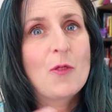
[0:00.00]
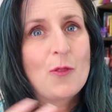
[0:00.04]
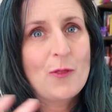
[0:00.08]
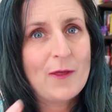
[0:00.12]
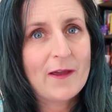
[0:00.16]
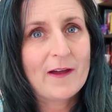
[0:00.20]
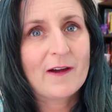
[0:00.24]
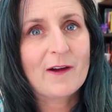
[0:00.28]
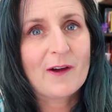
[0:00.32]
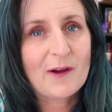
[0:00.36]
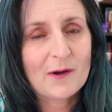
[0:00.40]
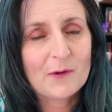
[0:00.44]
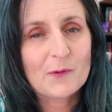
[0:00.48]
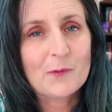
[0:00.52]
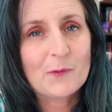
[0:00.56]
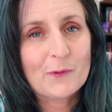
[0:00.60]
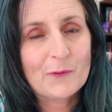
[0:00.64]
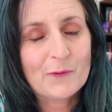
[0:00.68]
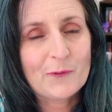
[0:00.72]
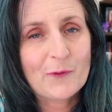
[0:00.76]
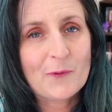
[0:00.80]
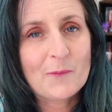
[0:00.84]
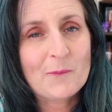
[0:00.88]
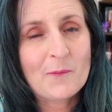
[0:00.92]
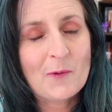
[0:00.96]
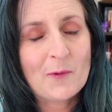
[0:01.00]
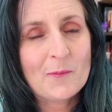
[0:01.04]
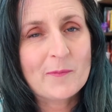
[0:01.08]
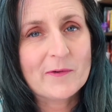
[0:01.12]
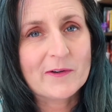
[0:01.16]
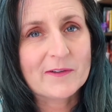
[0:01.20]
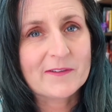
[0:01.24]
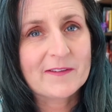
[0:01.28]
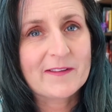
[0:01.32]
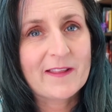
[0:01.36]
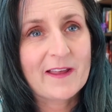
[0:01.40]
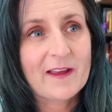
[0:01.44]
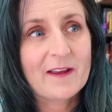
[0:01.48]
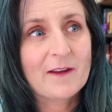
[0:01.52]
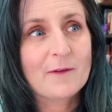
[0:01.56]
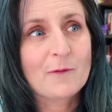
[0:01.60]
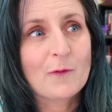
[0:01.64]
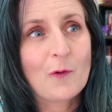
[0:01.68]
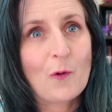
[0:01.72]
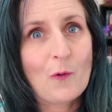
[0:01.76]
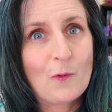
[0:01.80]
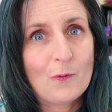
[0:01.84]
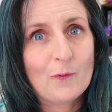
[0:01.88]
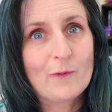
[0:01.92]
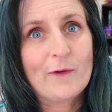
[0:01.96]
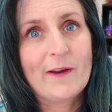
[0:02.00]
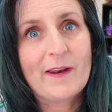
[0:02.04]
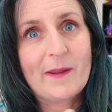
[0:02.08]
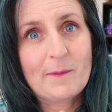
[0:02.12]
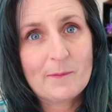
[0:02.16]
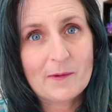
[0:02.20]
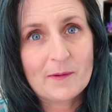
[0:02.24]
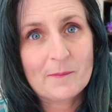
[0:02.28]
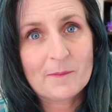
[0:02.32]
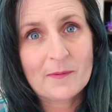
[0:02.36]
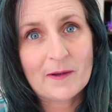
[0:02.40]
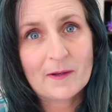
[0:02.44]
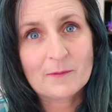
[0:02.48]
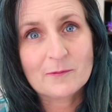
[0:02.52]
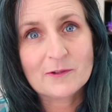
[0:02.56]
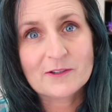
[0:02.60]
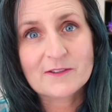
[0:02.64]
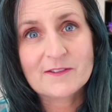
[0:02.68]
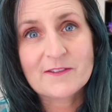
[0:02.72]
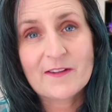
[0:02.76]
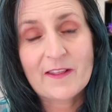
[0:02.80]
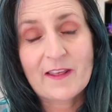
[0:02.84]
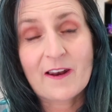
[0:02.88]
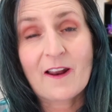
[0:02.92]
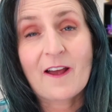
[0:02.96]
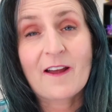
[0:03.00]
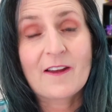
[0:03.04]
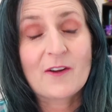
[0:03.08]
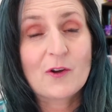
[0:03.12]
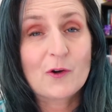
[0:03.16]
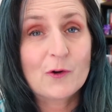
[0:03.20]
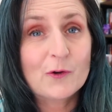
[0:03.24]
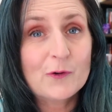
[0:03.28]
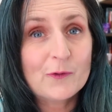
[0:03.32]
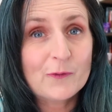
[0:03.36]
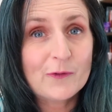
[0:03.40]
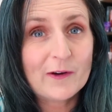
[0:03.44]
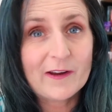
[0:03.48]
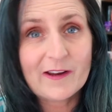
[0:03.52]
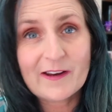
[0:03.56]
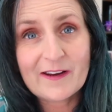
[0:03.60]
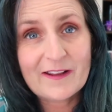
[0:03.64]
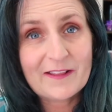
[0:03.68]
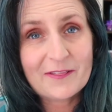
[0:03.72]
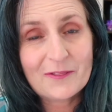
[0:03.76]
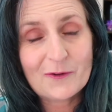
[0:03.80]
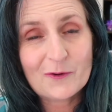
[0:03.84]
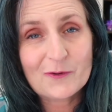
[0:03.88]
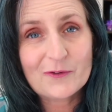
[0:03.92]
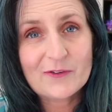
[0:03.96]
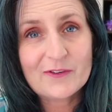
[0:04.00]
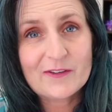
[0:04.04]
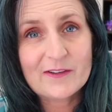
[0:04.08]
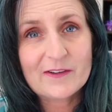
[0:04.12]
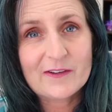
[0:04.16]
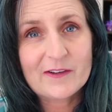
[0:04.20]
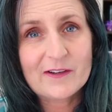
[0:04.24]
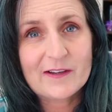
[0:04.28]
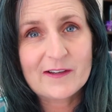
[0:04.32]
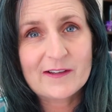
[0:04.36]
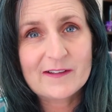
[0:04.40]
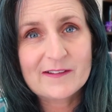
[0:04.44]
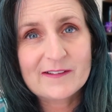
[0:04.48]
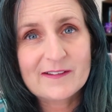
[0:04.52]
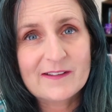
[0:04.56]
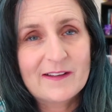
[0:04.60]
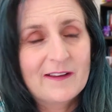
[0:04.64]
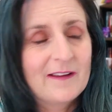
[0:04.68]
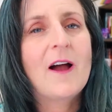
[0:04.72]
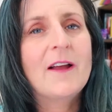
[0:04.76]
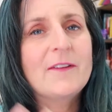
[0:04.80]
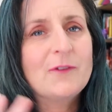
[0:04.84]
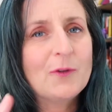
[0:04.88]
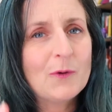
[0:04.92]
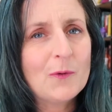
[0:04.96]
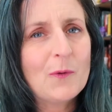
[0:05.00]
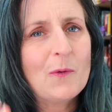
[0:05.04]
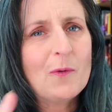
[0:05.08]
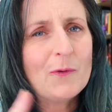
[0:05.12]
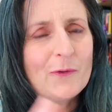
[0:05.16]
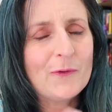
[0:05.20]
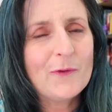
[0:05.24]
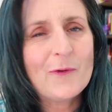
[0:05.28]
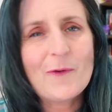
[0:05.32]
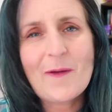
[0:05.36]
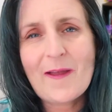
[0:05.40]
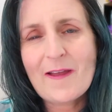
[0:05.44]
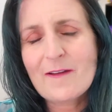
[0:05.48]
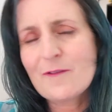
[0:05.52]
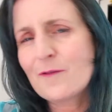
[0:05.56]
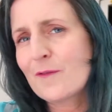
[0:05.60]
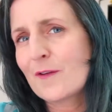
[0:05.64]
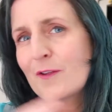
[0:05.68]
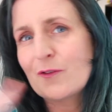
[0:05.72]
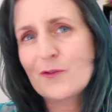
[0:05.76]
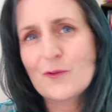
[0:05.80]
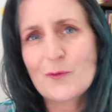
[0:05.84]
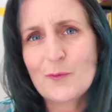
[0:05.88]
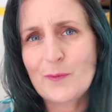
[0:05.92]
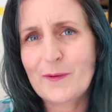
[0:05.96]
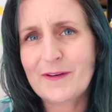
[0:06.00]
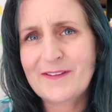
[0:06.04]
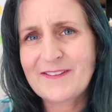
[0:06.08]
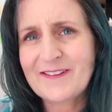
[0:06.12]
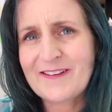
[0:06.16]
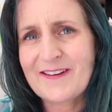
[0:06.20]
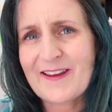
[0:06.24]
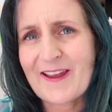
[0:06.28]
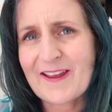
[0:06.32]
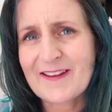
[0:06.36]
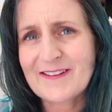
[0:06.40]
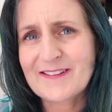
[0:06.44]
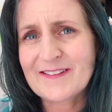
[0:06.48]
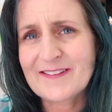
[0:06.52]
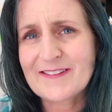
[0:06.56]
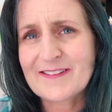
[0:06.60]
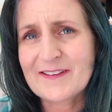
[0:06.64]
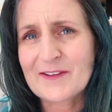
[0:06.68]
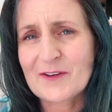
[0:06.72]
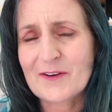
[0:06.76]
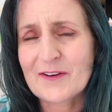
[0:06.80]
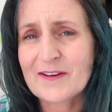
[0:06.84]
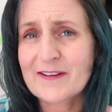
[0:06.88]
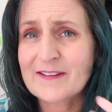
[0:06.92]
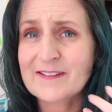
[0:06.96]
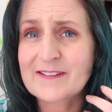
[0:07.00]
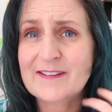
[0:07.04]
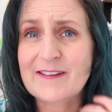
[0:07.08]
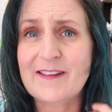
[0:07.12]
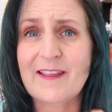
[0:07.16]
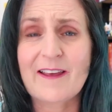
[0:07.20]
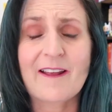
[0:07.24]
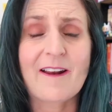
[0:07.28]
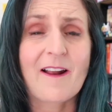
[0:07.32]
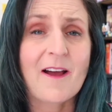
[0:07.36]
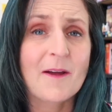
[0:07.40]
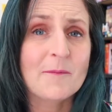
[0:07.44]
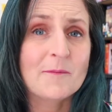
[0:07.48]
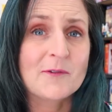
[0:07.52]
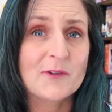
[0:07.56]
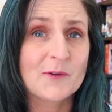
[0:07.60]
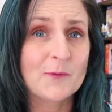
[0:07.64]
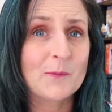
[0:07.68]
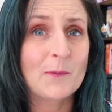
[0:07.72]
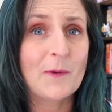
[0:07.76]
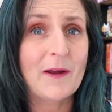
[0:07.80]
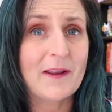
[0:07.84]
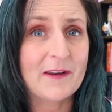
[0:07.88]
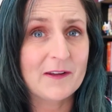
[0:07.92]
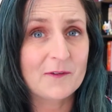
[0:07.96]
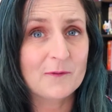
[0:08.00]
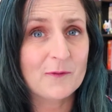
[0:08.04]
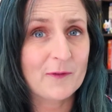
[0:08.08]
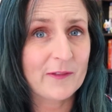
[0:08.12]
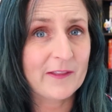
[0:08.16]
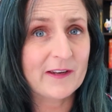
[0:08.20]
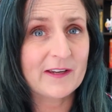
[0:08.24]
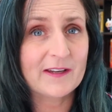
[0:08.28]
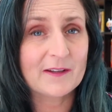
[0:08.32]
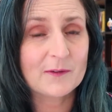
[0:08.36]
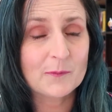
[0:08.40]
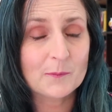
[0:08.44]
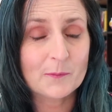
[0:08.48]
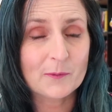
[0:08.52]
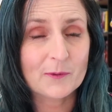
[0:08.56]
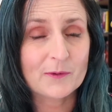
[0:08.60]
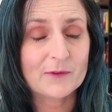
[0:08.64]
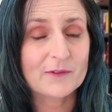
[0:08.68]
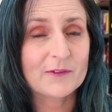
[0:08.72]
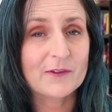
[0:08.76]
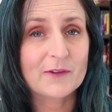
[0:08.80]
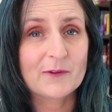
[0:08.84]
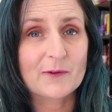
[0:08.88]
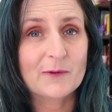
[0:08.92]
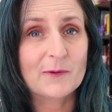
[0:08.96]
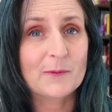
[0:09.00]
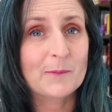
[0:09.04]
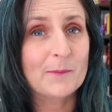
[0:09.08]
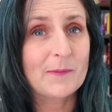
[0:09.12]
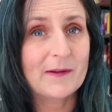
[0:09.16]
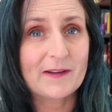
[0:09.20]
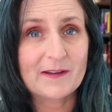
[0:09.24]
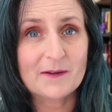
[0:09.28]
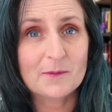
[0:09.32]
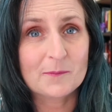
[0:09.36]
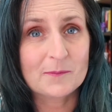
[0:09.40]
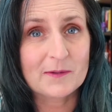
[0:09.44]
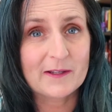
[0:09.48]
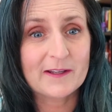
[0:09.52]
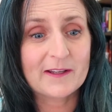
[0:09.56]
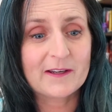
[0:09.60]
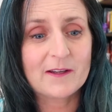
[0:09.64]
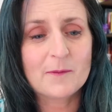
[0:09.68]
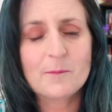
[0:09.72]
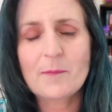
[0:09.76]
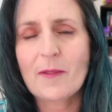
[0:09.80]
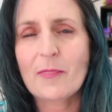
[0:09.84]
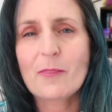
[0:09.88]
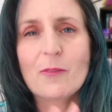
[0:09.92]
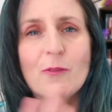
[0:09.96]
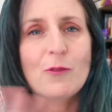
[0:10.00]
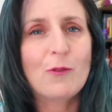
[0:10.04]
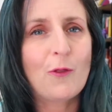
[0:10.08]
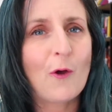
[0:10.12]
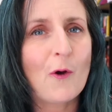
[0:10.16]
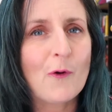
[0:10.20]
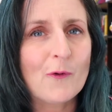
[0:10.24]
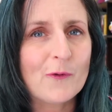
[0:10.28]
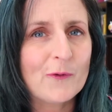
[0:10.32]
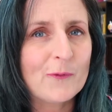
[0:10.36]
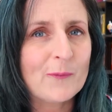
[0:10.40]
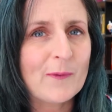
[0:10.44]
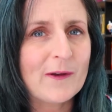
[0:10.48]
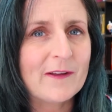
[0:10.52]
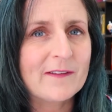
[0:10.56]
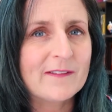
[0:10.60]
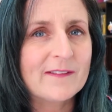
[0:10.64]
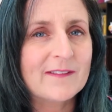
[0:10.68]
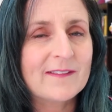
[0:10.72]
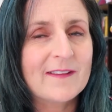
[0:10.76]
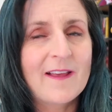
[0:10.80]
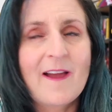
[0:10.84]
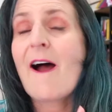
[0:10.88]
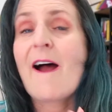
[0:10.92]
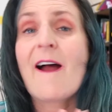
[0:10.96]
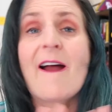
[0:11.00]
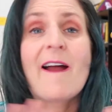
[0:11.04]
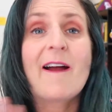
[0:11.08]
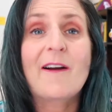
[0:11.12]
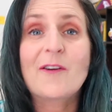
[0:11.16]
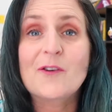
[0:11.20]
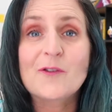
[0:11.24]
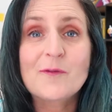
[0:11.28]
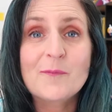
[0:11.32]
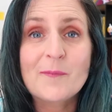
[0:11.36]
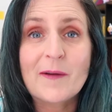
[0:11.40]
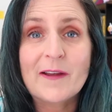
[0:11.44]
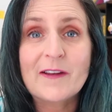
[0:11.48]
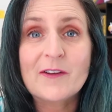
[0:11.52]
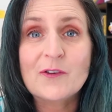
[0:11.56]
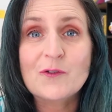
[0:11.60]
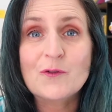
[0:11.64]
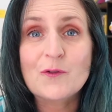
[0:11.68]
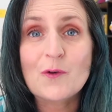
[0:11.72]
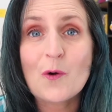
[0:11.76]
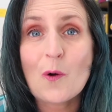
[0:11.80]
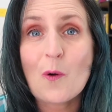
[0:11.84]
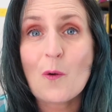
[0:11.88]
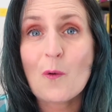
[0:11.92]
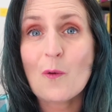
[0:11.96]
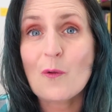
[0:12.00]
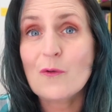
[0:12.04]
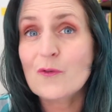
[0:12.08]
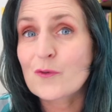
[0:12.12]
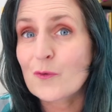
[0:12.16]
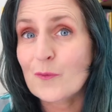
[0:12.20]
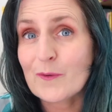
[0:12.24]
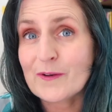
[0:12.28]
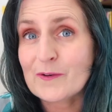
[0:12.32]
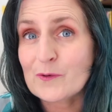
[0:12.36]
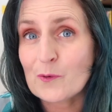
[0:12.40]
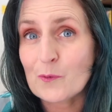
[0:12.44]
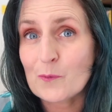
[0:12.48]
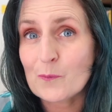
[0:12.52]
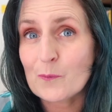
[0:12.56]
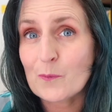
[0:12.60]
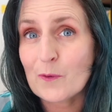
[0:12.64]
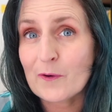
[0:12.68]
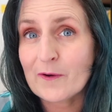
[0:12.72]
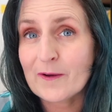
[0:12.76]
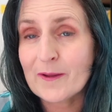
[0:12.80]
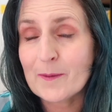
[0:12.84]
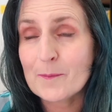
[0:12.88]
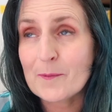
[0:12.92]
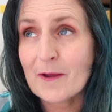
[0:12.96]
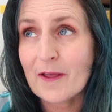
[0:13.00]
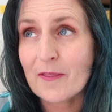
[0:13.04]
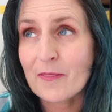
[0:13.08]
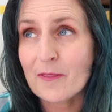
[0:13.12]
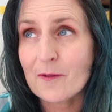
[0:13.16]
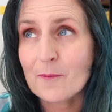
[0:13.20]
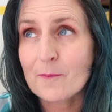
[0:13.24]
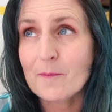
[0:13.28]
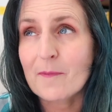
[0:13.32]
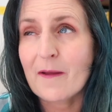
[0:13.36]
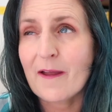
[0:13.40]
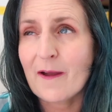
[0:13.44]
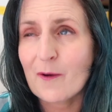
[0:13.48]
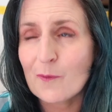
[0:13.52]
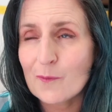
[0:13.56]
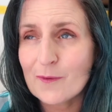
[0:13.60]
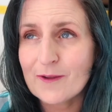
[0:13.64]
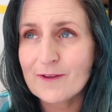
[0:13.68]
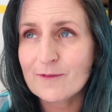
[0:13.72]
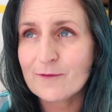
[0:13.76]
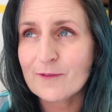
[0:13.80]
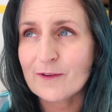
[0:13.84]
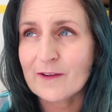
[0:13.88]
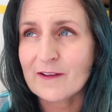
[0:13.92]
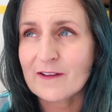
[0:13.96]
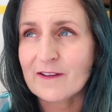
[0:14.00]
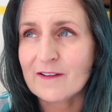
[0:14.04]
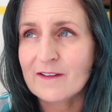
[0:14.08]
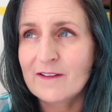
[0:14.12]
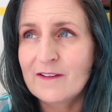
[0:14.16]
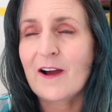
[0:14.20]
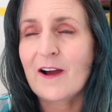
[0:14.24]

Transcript: there are also more books that have already been published that I could read in those series. I do also have 28 series that I'm just waiting for the next book to be completed, but those ones are out of my control, so I don't worry about them. However,